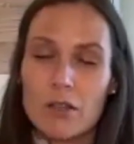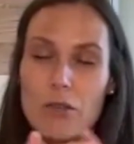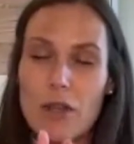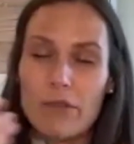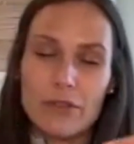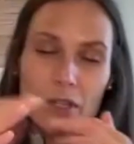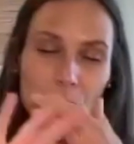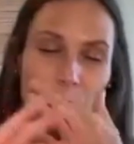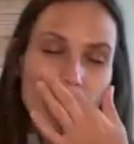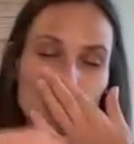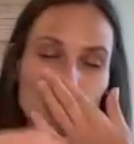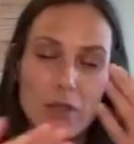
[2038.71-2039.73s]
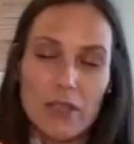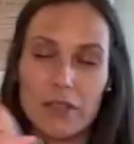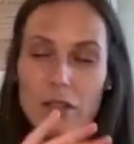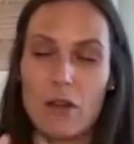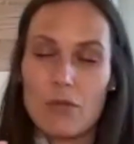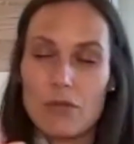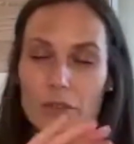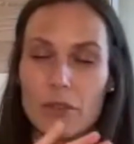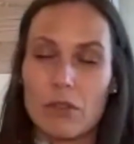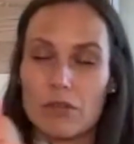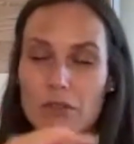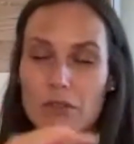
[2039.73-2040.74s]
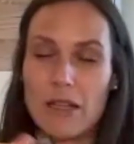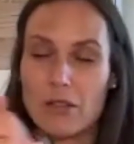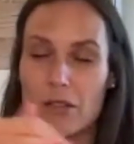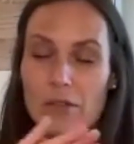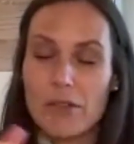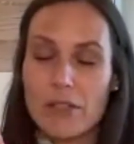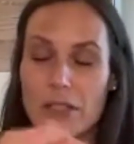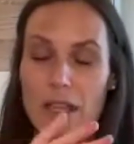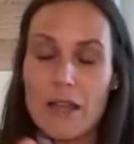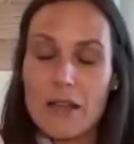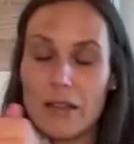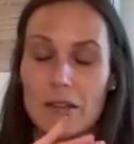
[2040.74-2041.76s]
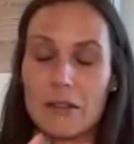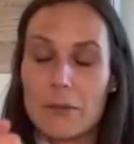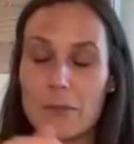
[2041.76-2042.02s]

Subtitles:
to have the approval and the love and all of that. So there is sadness.